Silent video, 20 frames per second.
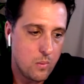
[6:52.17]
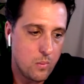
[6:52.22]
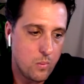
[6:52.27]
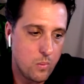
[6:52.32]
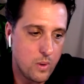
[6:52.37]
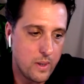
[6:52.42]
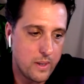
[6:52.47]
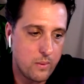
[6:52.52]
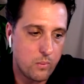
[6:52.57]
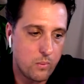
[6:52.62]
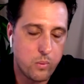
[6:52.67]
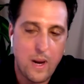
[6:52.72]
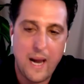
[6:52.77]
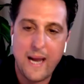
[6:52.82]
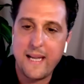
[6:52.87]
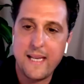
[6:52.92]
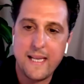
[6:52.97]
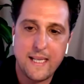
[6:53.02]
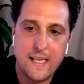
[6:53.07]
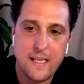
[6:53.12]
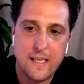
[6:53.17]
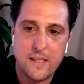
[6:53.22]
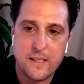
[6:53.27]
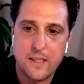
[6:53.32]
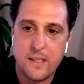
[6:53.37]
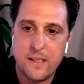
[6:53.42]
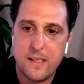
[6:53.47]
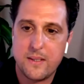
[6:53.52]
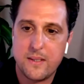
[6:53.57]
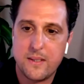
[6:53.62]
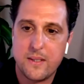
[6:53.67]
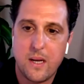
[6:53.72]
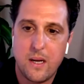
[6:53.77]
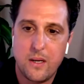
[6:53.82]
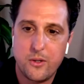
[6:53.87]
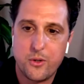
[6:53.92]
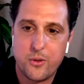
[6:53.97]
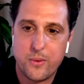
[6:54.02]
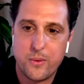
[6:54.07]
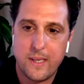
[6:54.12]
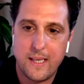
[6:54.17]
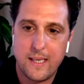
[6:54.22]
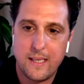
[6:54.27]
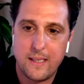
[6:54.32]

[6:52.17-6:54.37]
what writing is in this country,